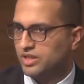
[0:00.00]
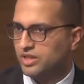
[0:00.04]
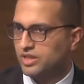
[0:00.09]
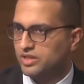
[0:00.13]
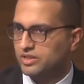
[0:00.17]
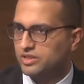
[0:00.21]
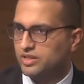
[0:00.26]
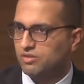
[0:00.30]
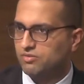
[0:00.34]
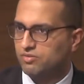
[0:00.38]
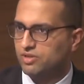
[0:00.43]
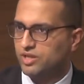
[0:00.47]

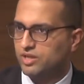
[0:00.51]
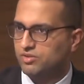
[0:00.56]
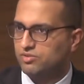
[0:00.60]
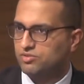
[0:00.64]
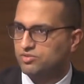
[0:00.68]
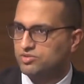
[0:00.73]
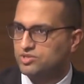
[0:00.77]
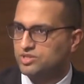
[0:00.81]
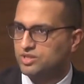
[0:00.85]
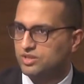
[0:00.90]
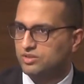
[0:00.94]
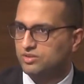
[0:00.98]
And now we are
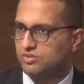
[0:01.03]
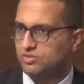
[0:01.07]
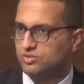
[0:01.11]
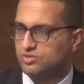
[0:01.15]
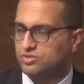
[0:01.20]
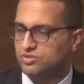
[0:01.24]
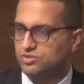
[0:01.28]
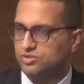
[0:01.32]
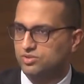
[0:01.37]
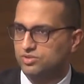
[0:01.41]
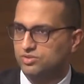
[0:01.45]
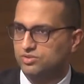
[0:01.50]
using
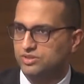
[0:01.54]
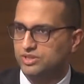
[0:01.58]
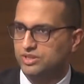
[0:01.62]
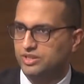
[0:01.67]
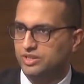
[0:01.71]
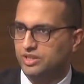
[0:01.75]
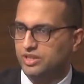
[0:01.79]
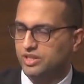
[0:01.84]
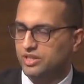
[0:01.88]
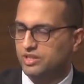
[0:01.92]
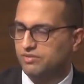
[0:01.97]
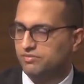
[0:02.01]
also
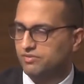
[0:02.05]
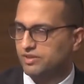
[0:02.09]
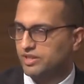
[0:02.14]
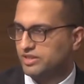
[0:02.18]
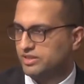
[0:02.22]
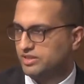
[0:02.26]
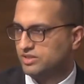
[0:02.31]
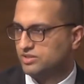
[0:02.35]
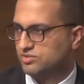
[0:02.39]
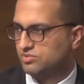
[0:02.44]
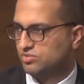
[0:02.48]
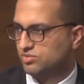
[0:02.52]
the
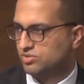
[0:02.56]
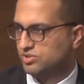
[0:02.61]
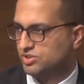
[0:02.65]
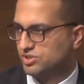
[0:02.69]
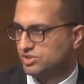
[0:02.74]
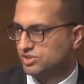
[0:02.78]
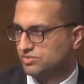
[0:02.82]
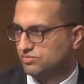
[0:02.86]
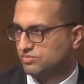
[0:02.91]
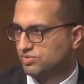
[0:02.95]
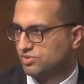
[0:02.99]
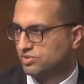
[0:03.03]
RFID solution